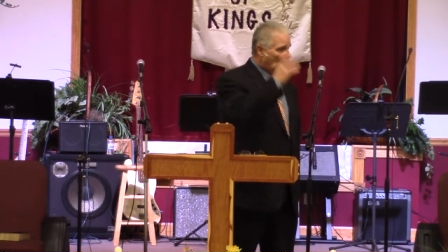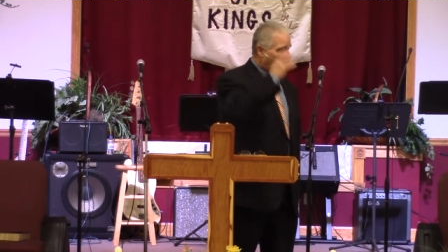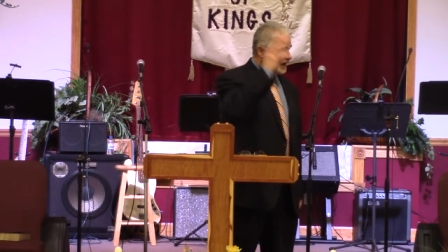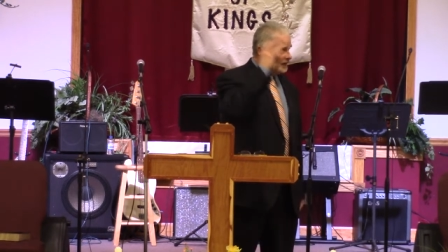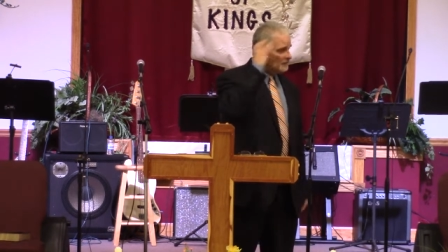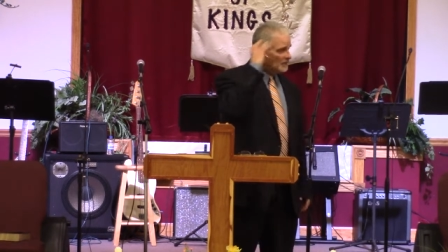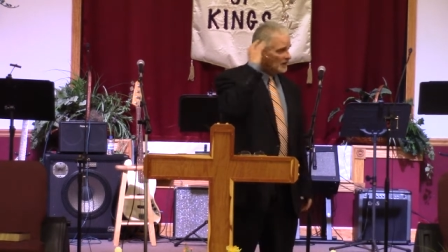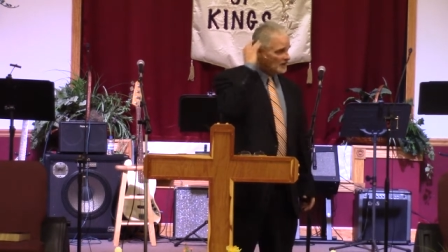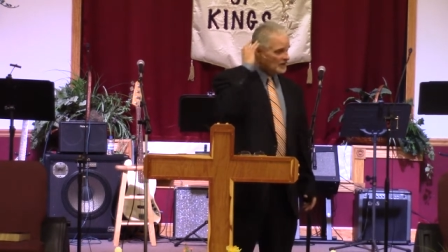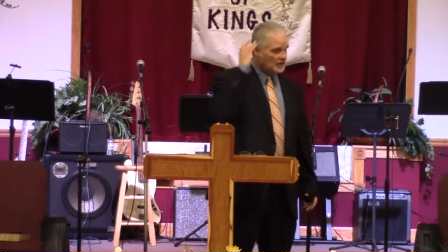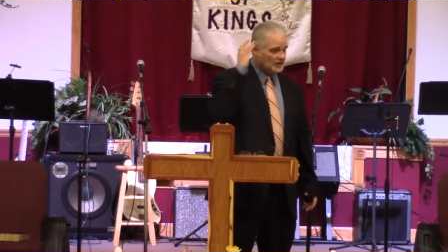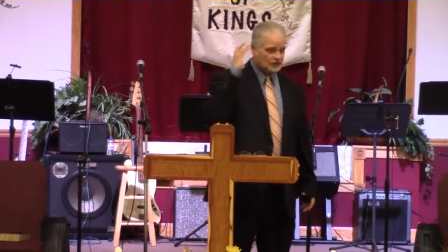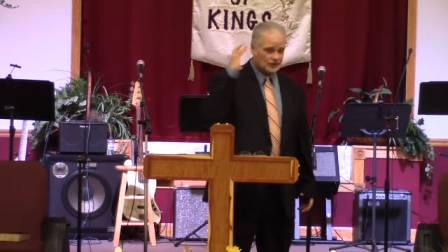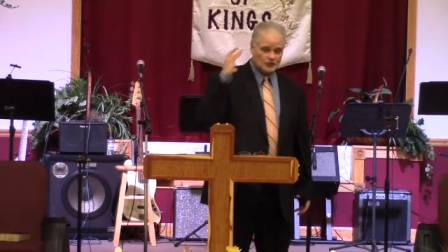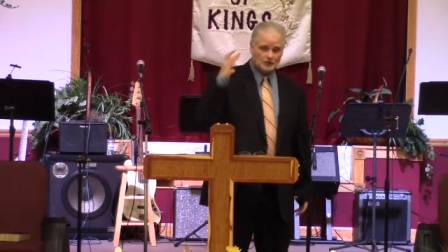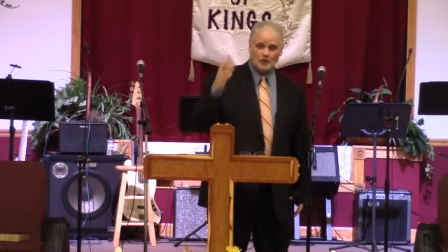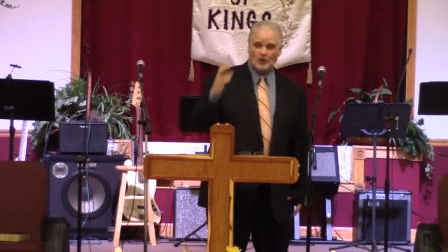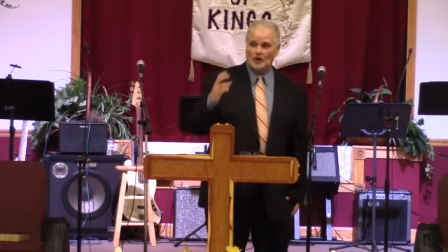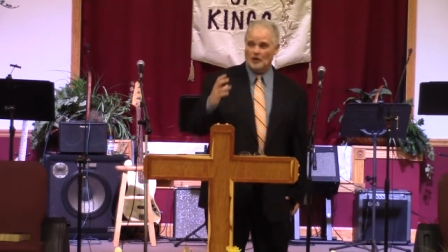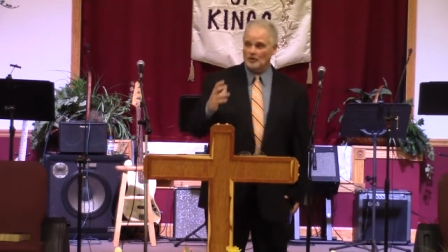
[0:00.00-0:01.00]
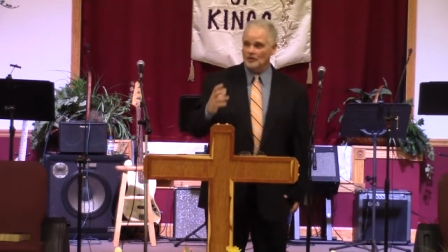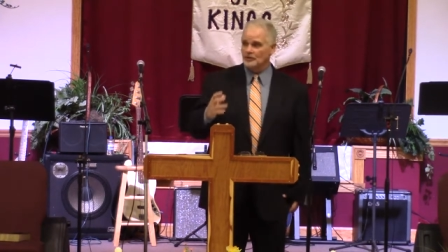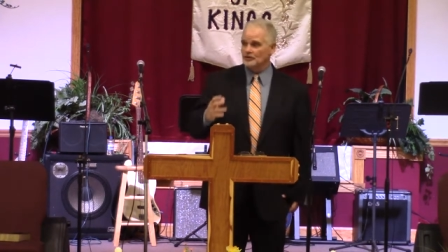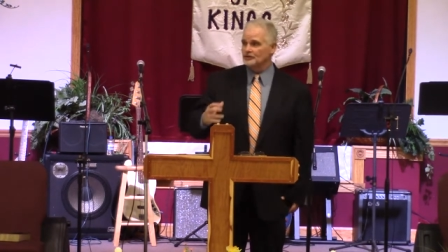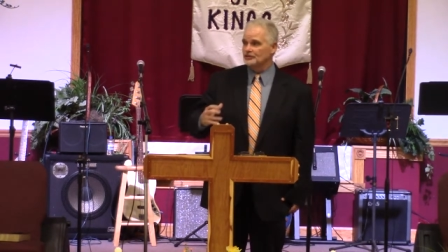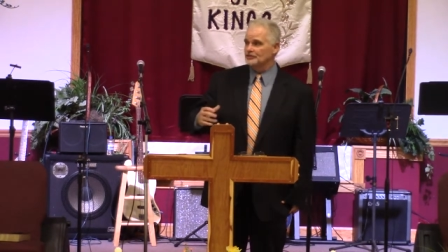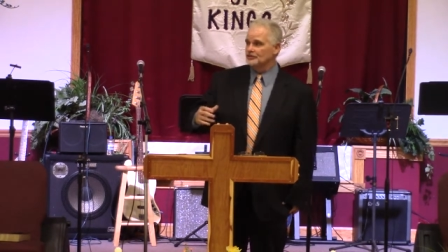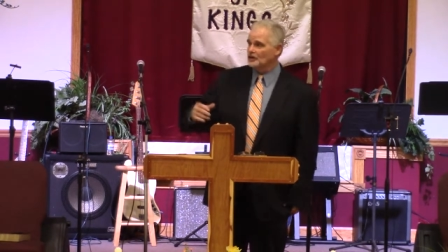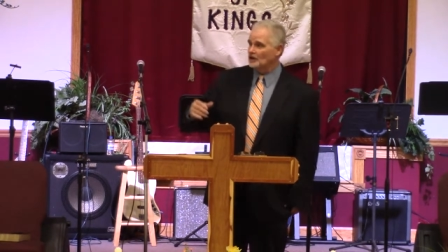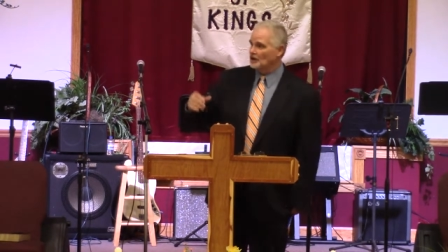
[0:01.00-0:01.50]
I mean, it's swollen
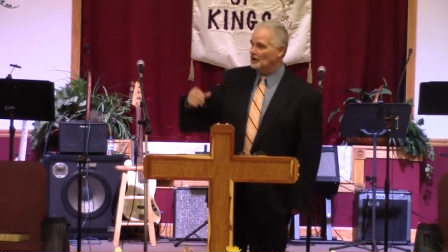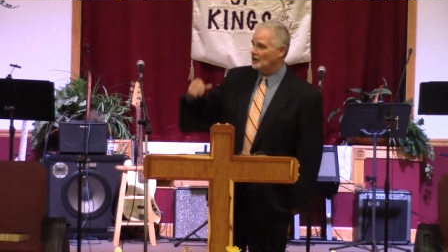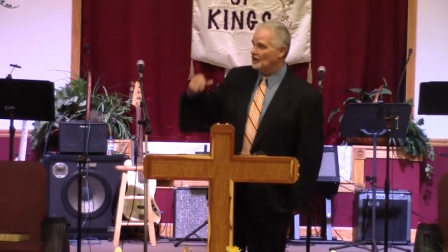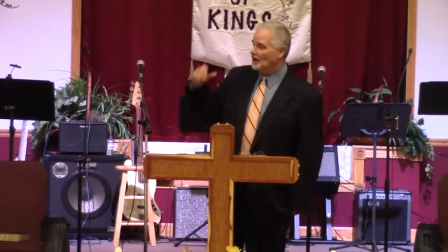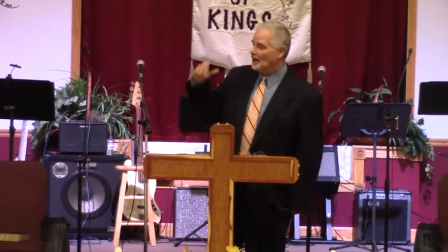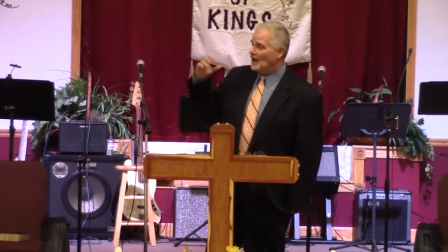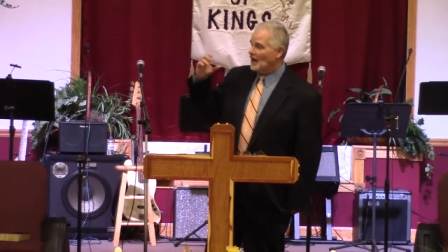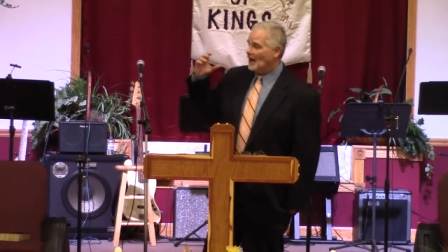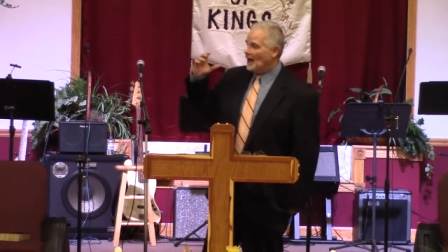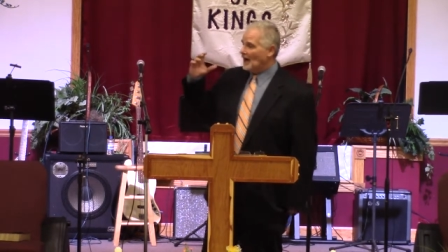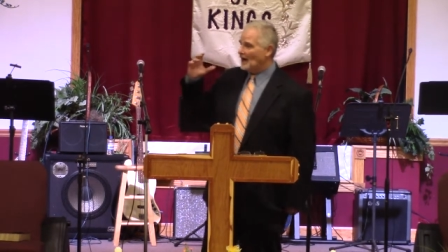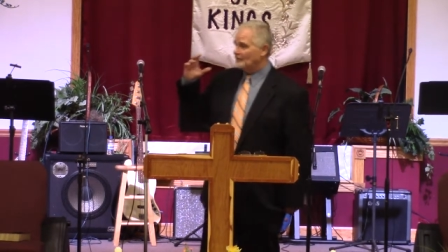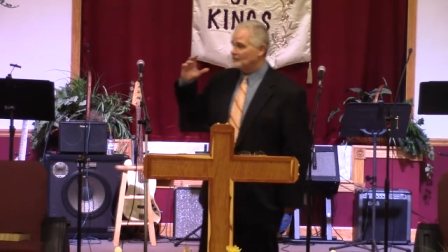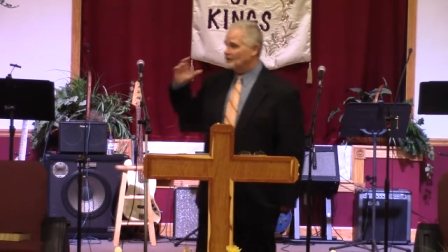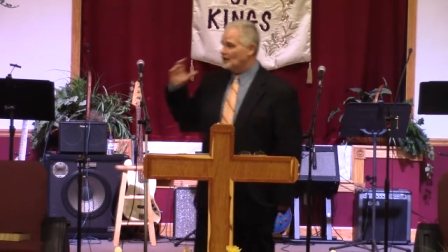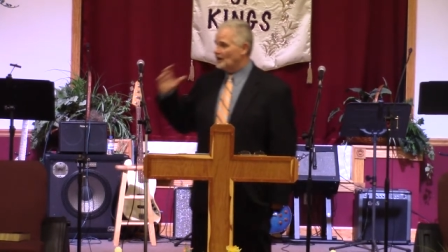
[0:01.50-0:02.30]
shut. I've